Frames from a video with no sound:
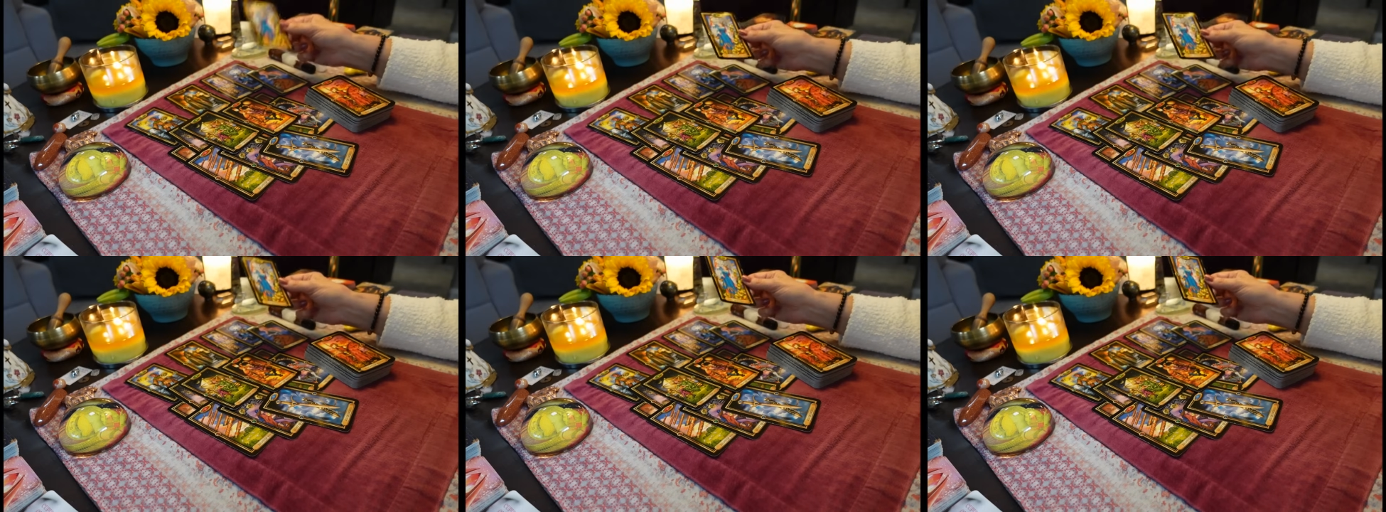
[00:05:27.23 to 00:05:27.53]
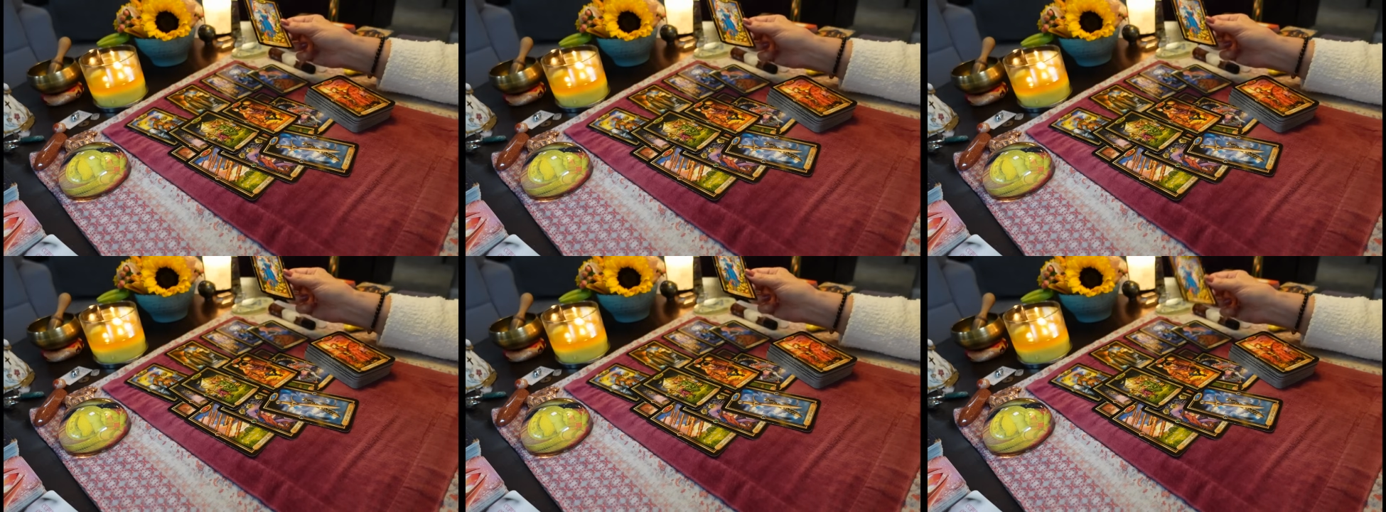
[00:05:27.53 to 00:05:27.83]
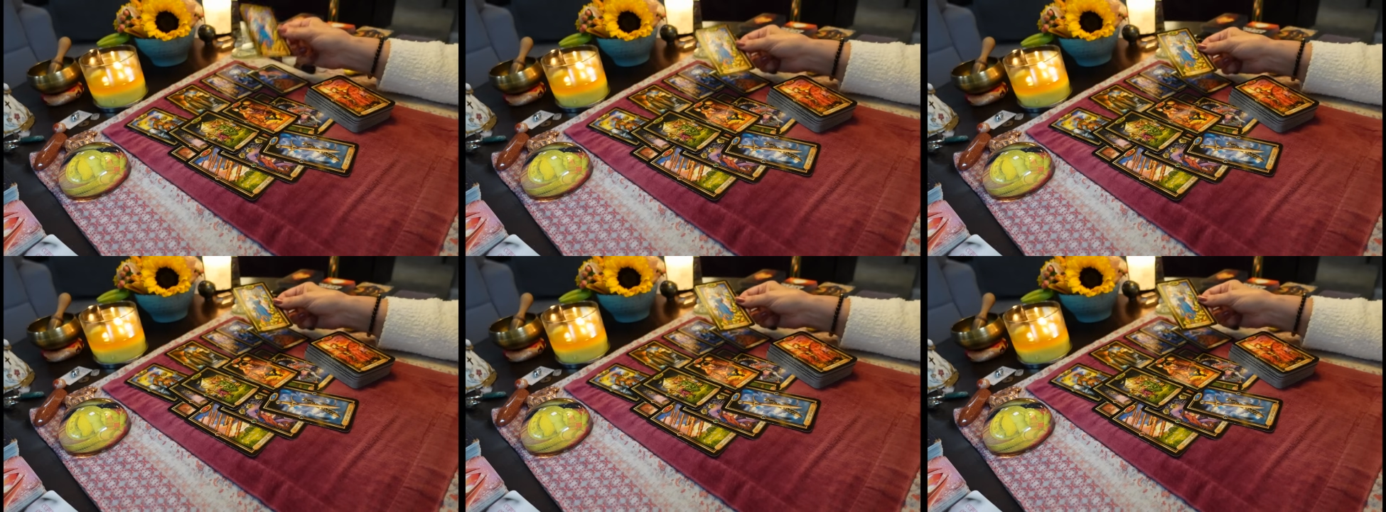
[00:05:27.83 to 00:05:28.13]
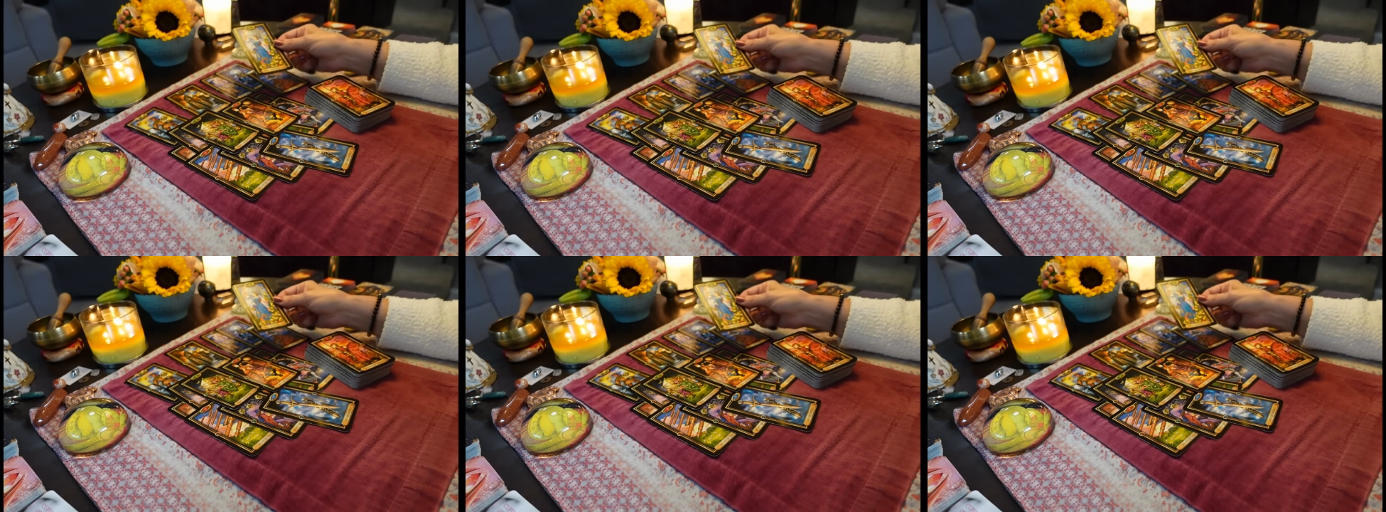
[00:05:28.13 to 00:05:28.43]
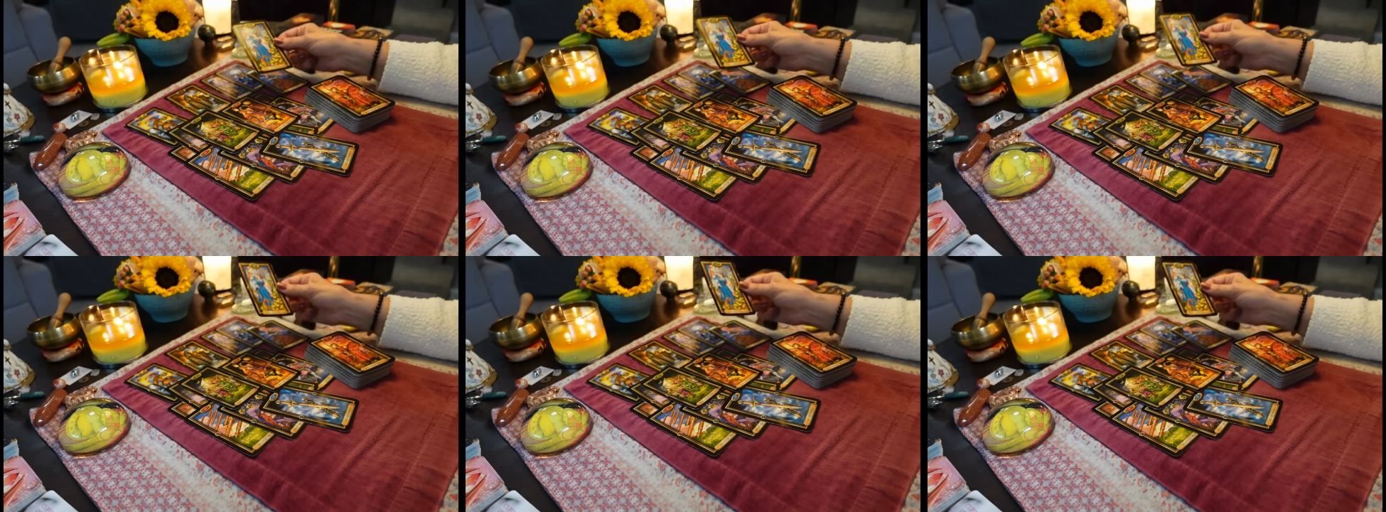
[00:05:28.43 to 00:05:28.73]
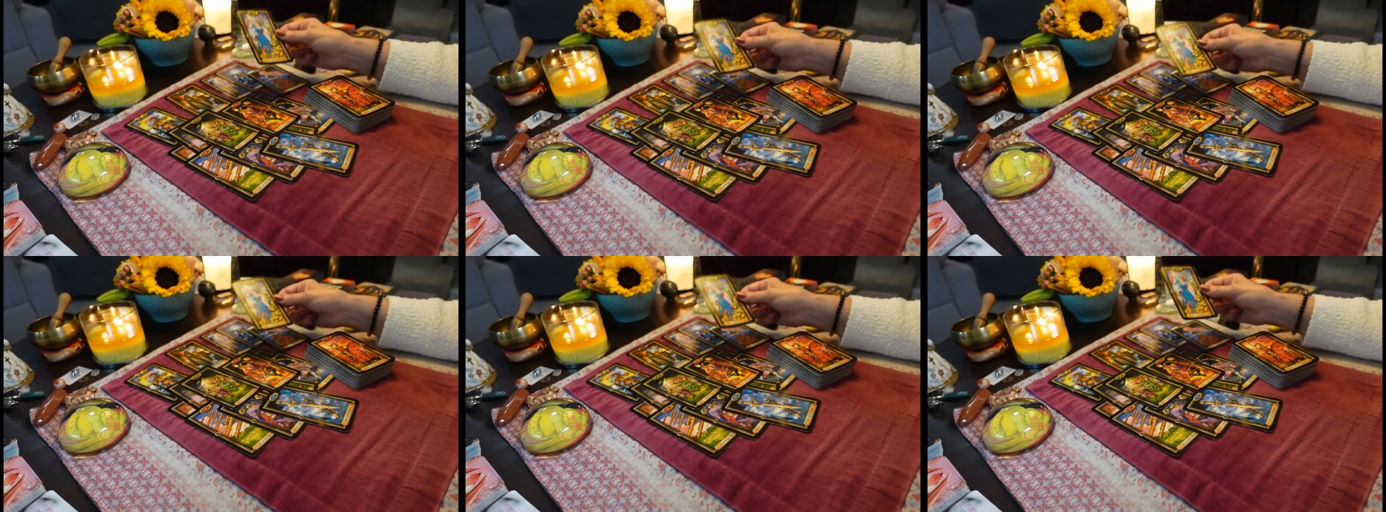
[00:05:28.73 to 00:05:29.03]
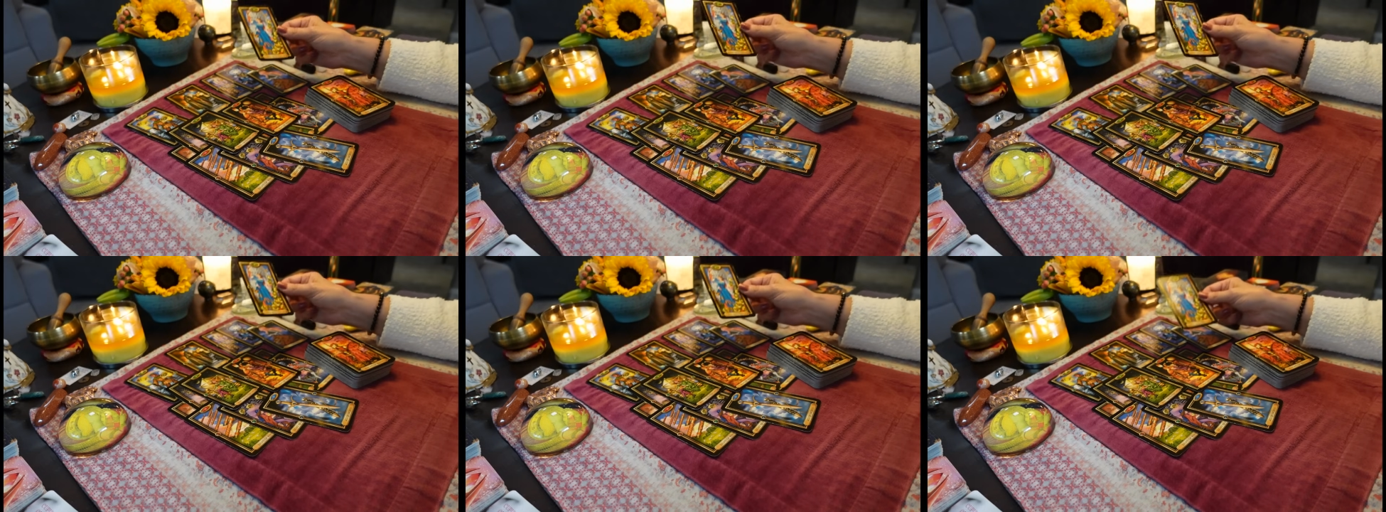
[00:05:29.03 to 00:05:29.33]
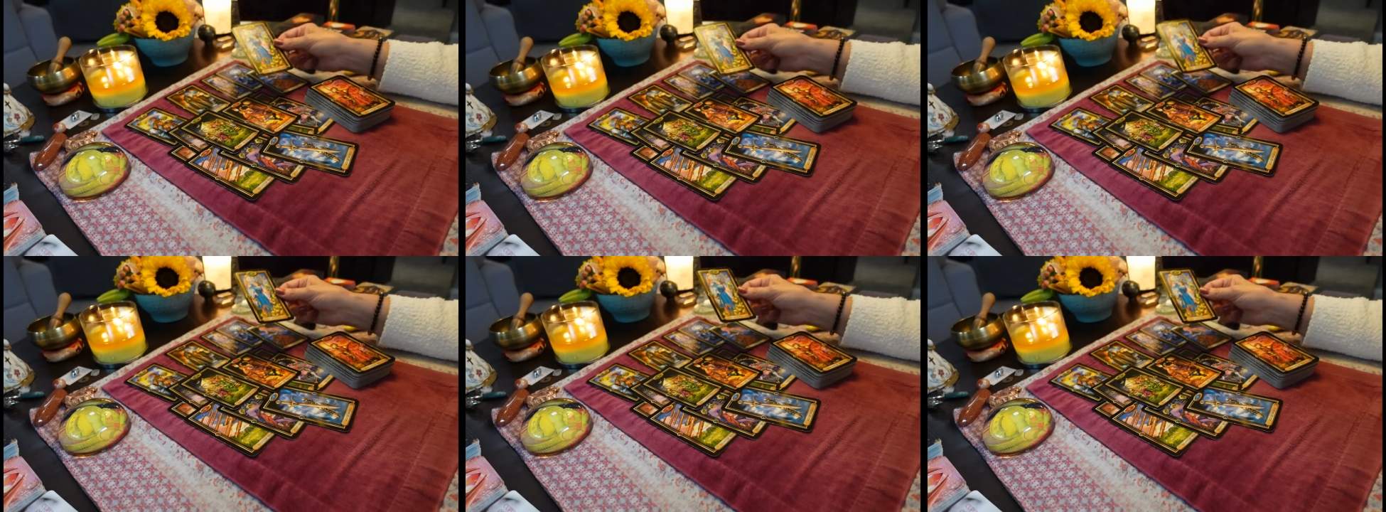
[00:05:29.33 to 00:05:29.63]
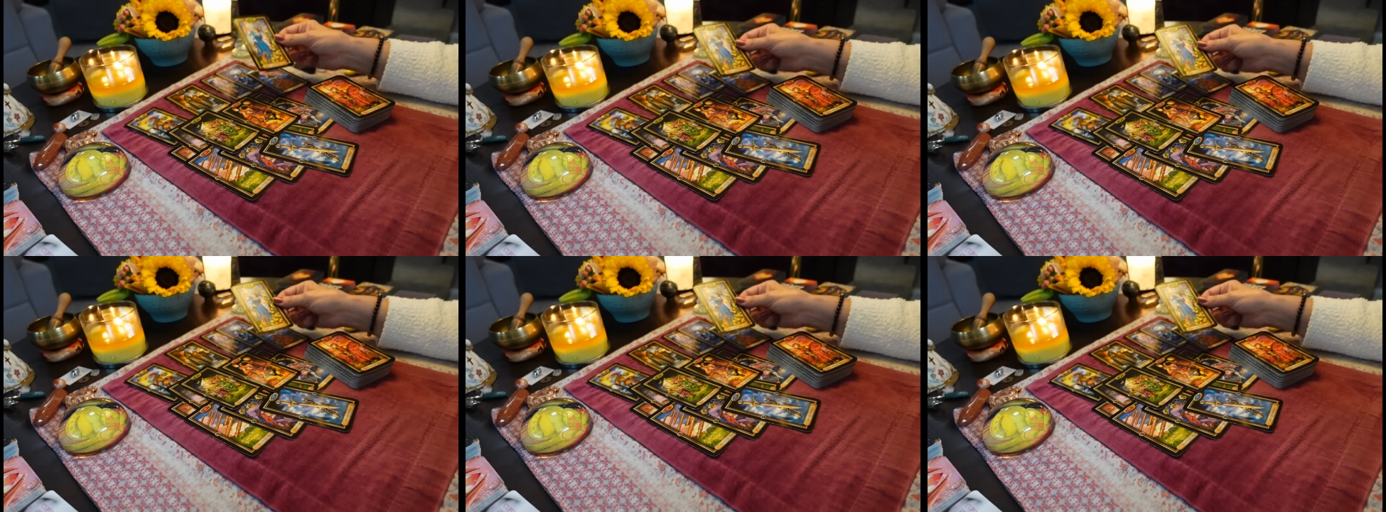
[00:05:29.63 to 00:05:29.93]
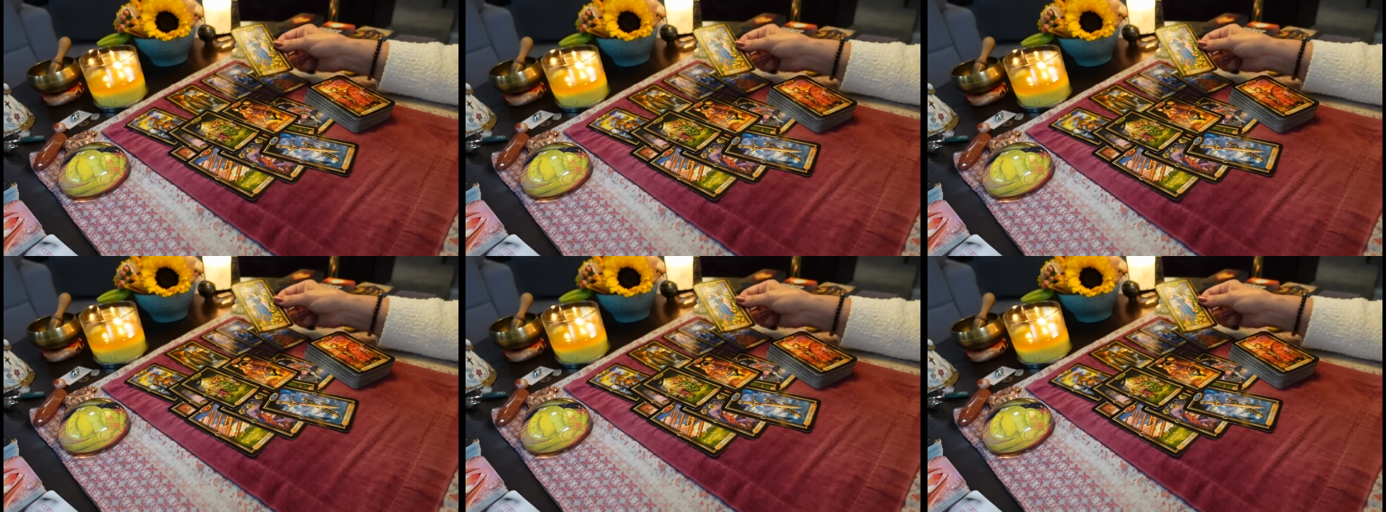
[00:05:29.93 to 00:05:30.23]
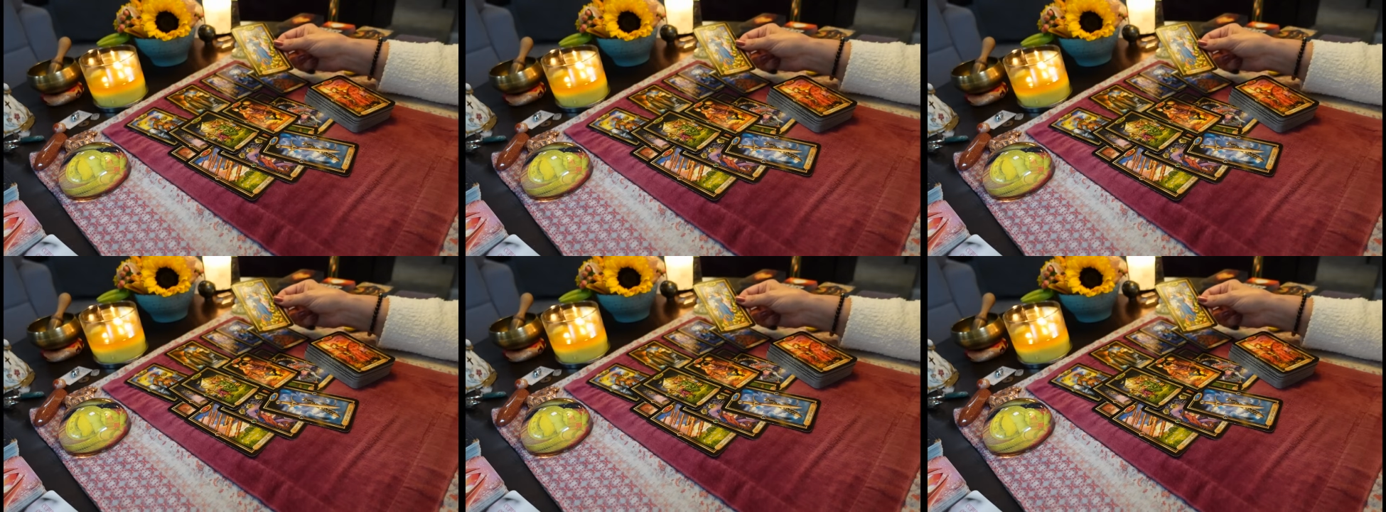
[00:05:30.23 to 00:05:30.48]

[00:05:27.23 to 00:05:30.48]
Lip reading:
(no speaker visible)